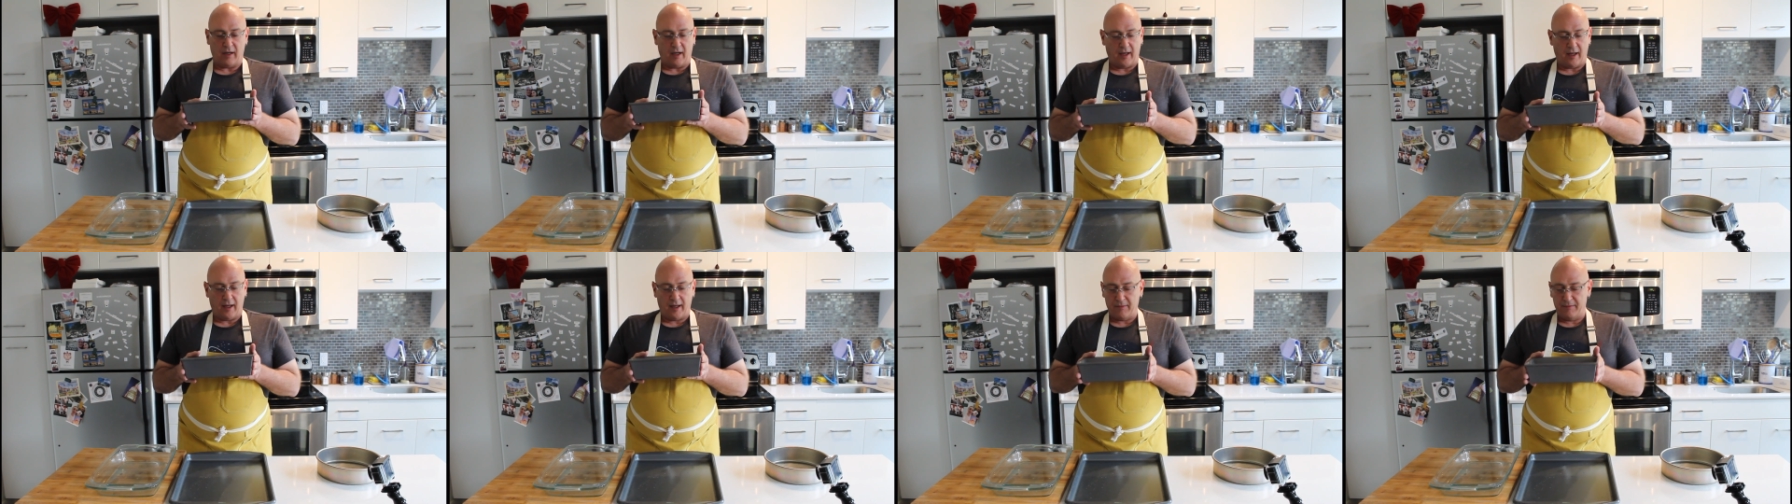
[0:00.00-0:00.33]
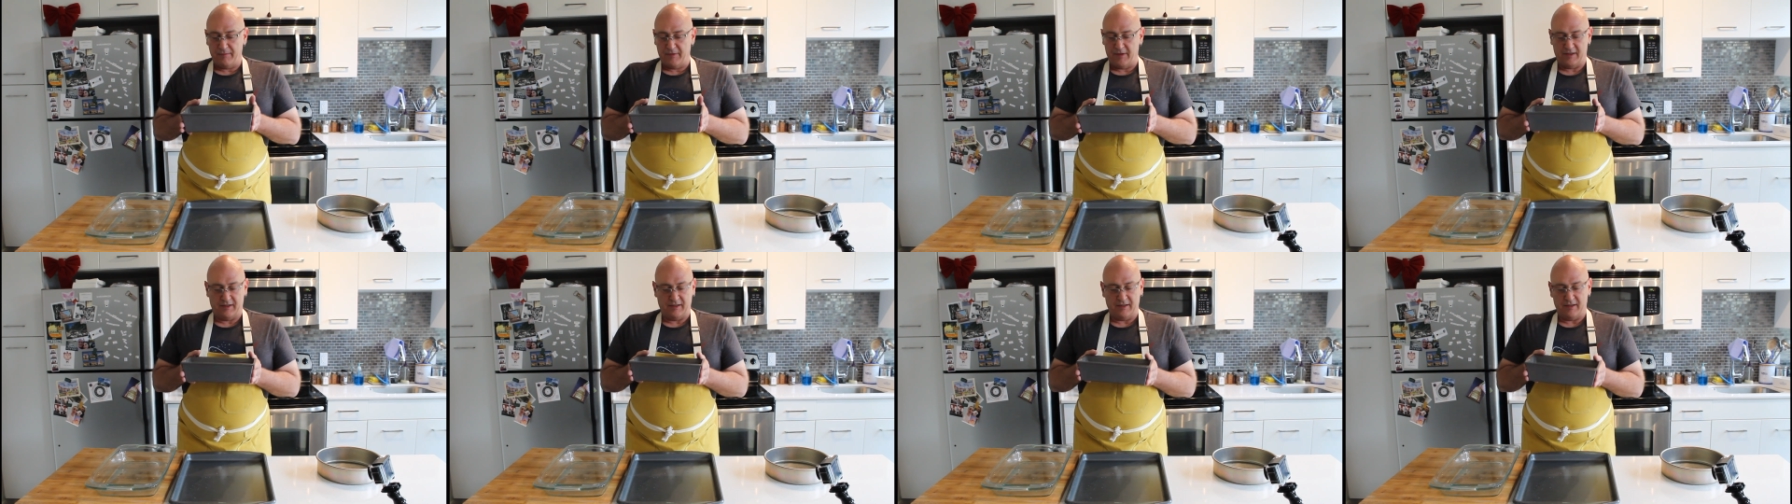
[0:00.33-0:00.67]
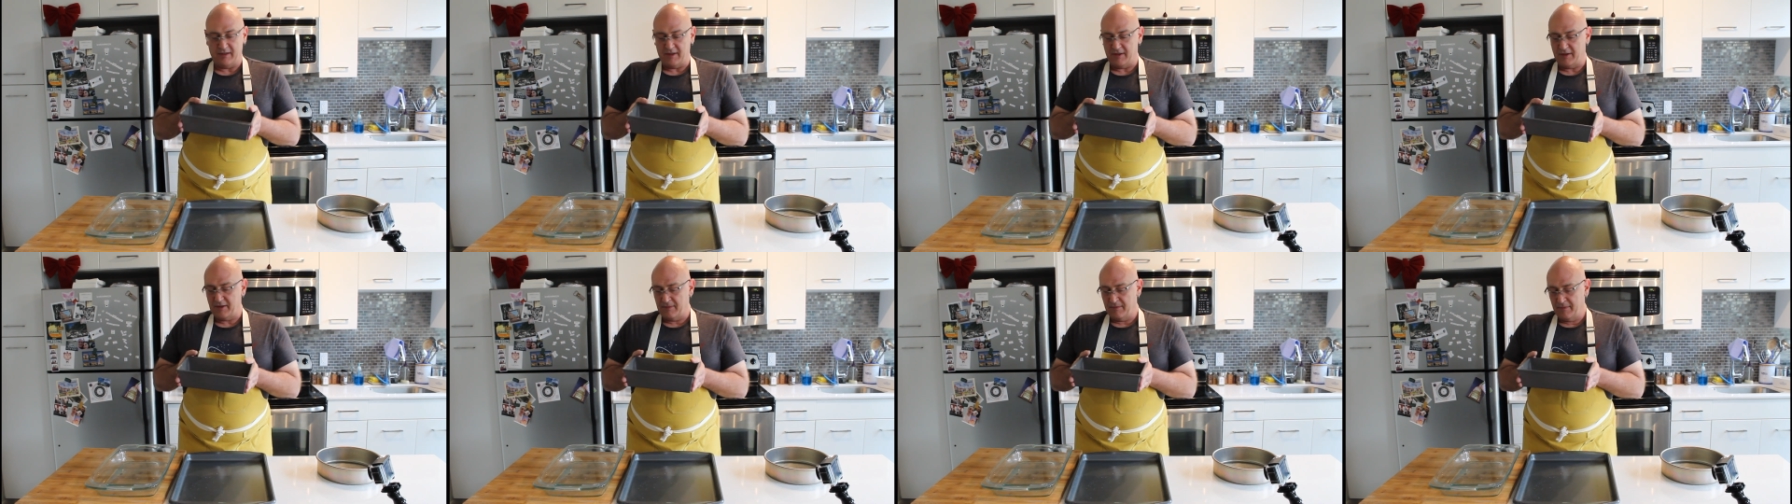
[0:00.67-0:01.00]
Uh, this
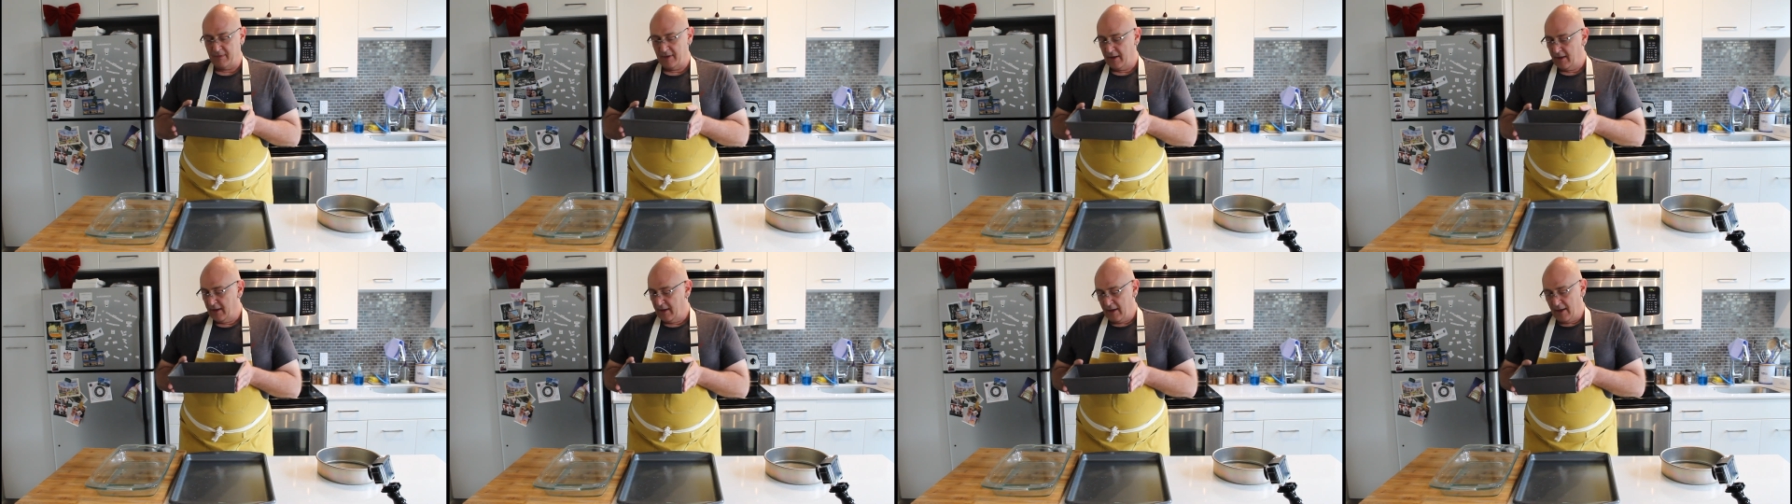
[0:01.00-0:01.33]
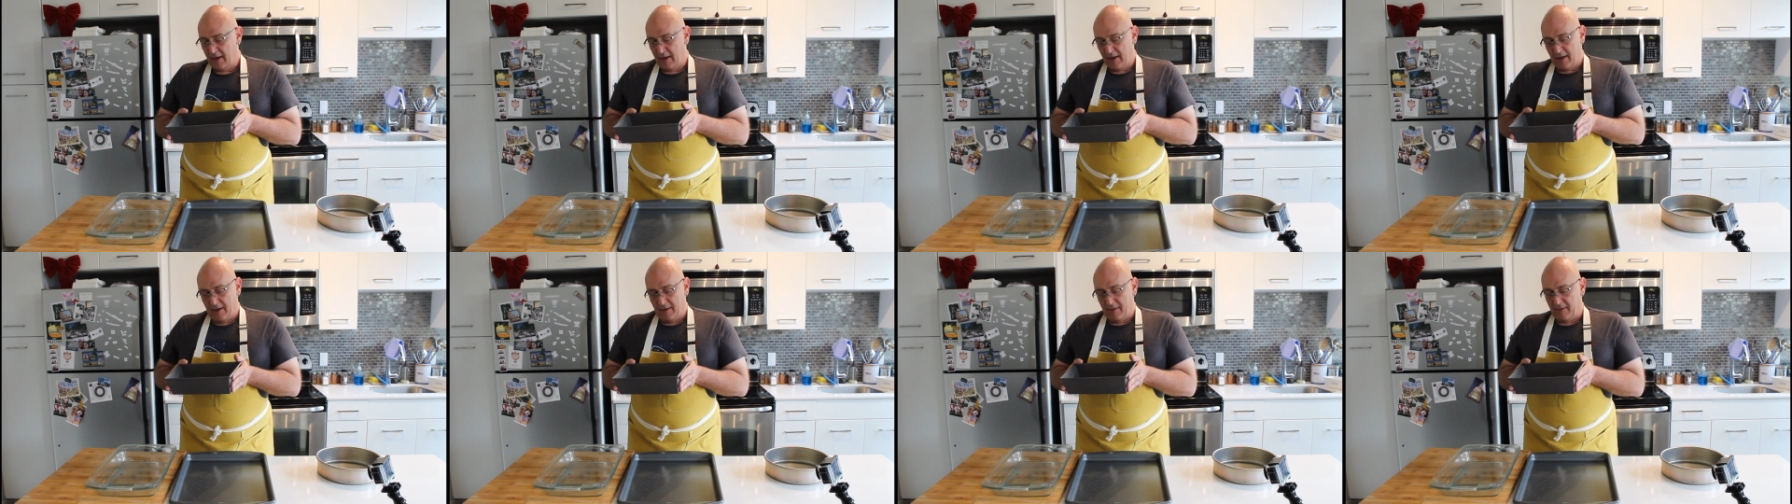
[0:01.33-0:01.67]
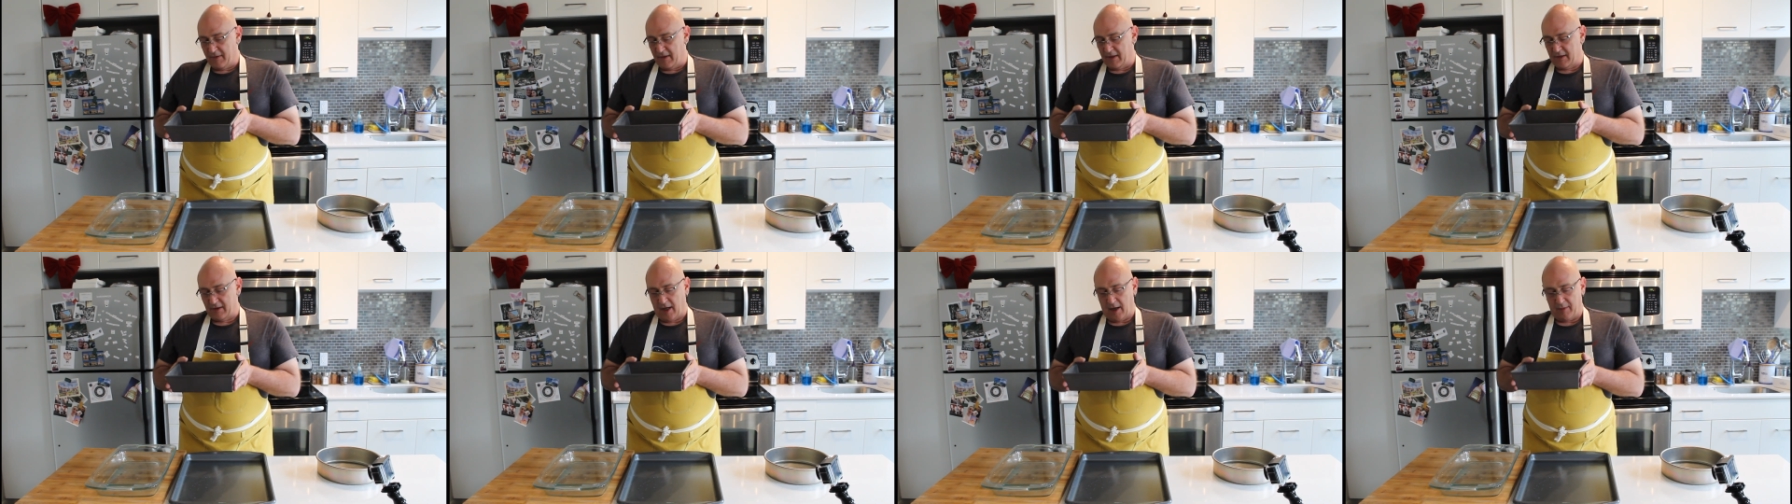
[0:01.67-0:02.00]
is,
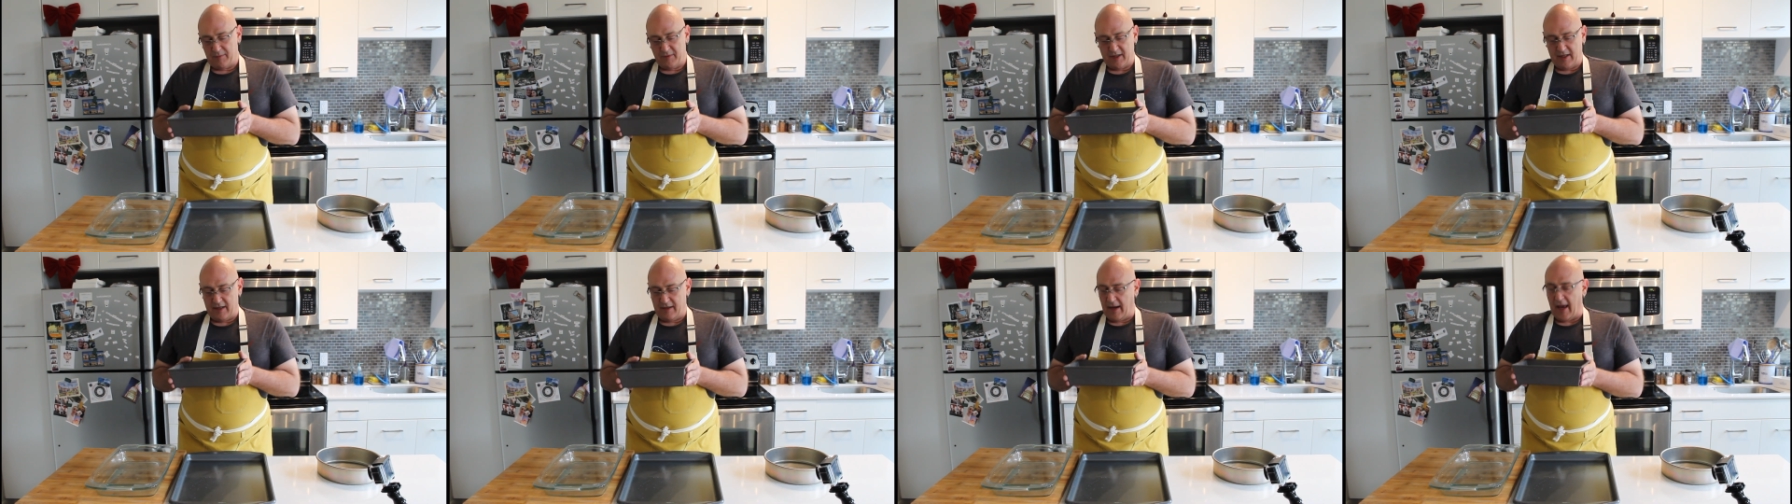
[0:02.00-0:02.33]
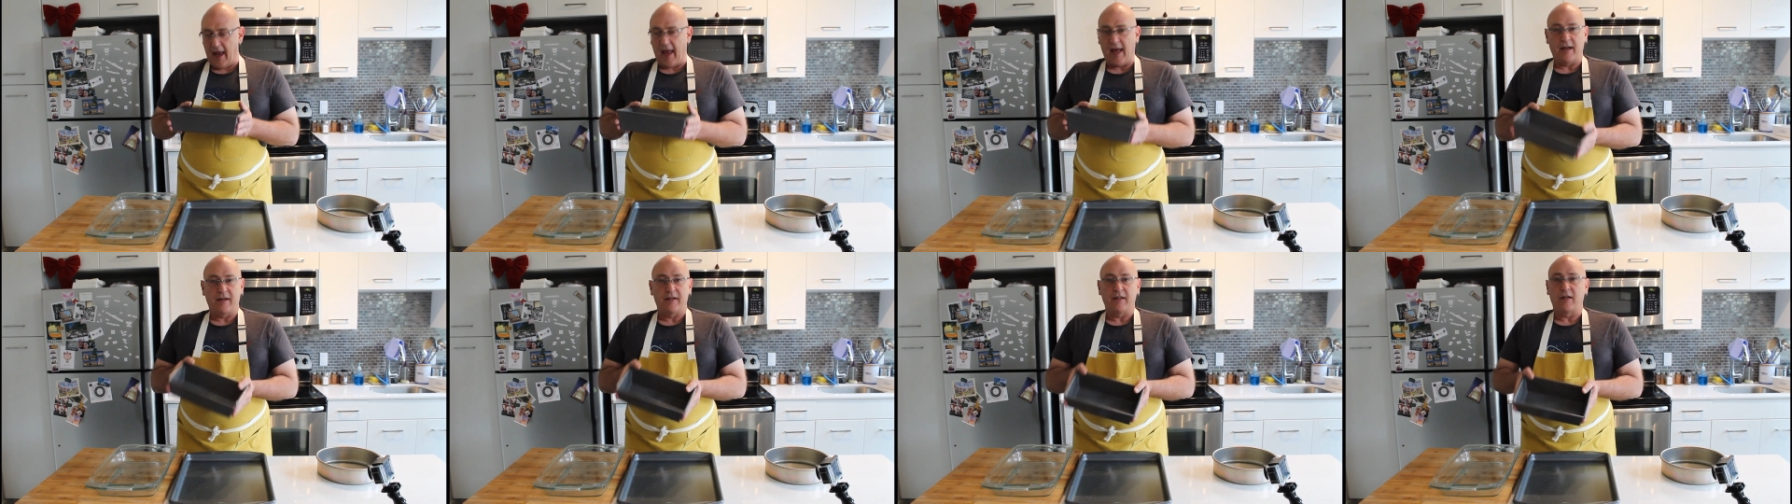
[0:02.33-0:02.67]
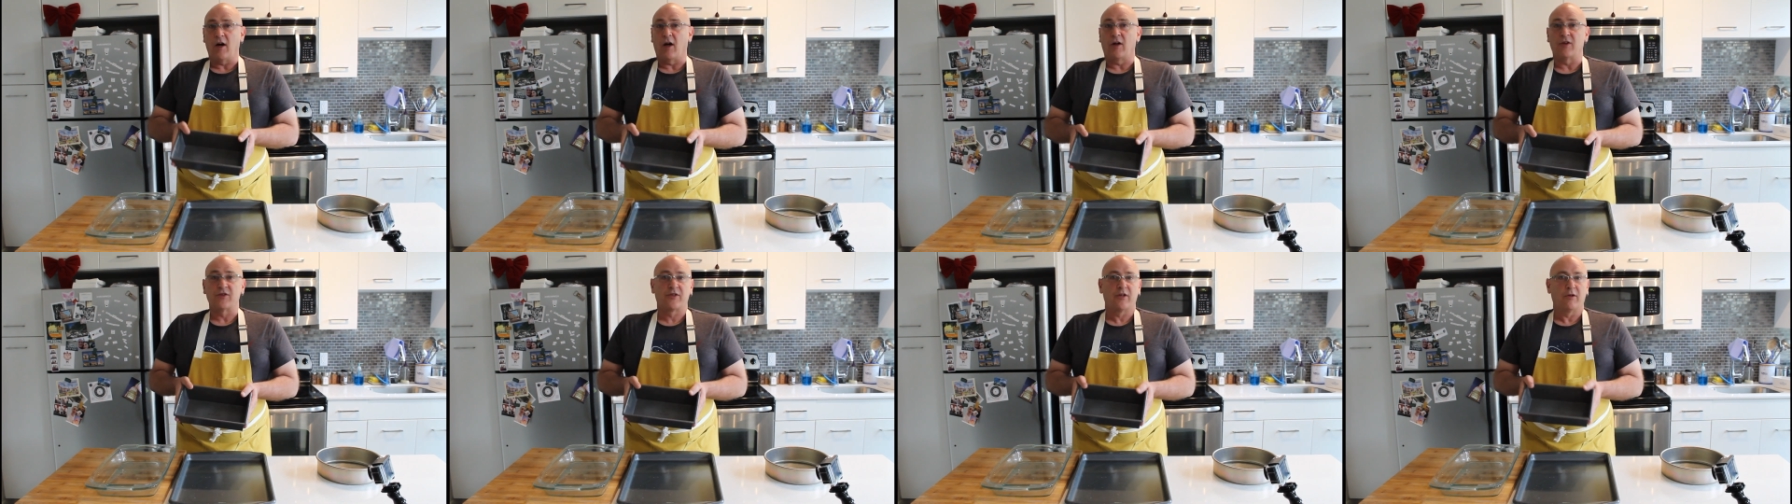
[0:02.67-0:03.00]
this comes in
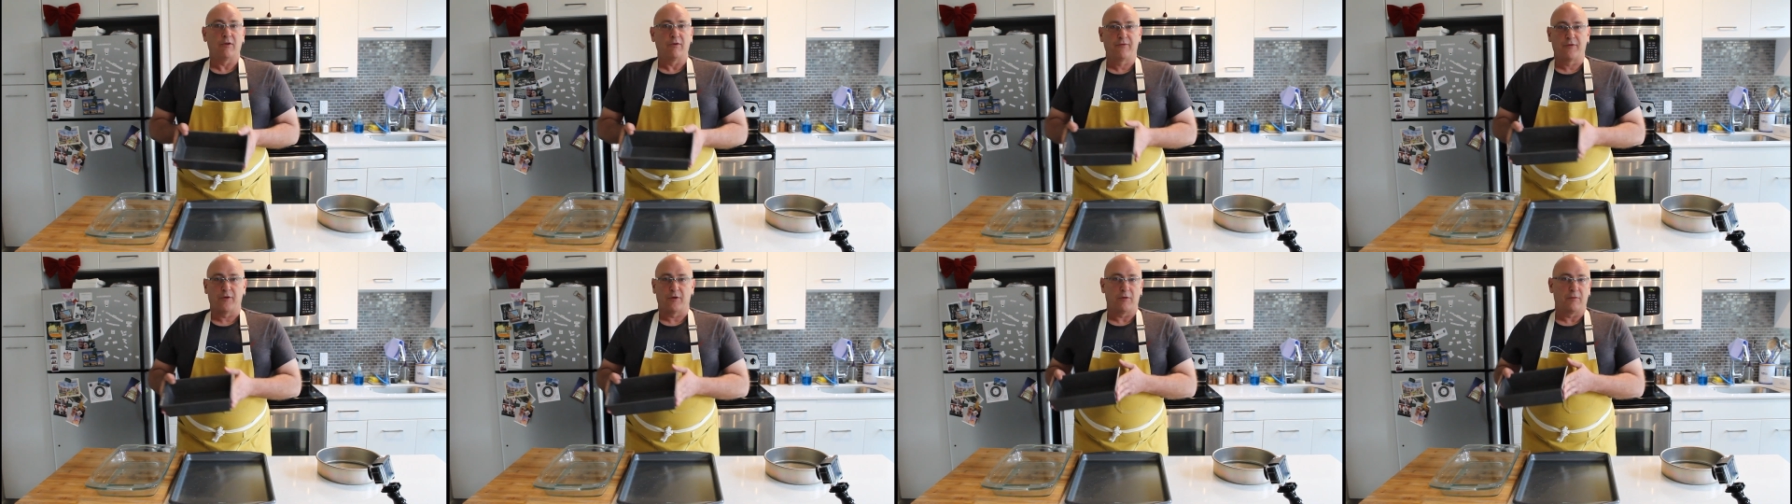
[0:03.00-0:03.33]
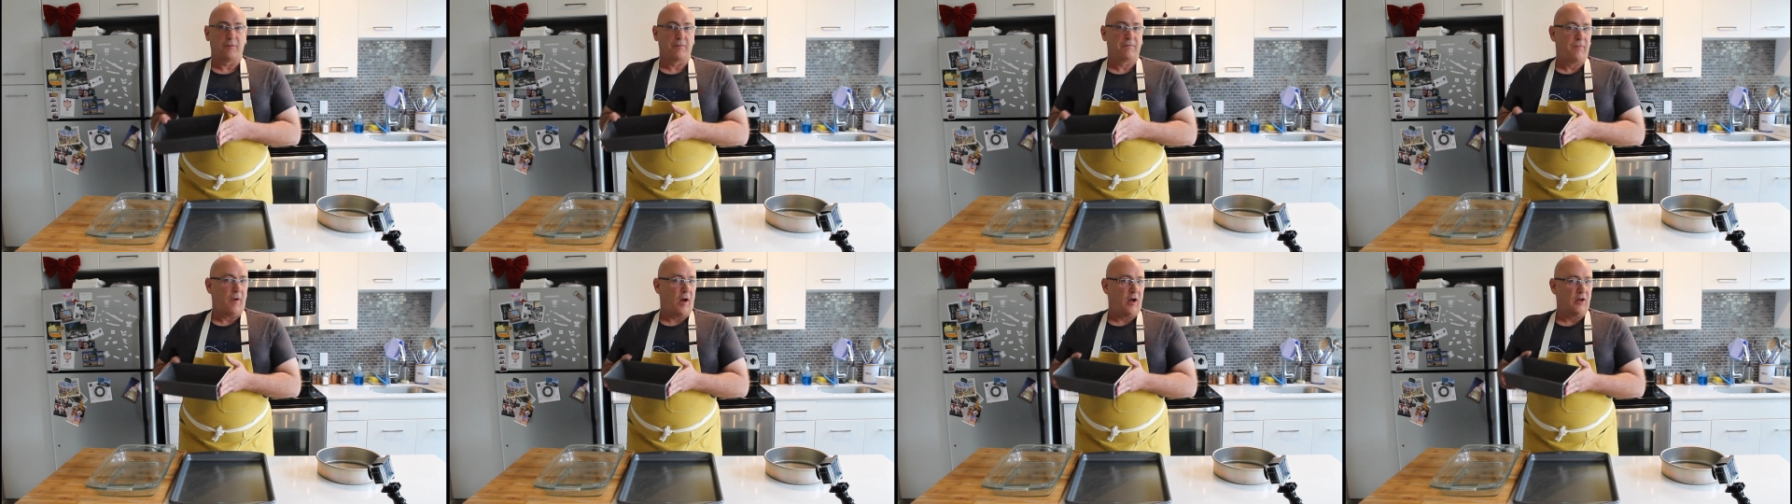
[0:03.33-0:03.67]
handy also for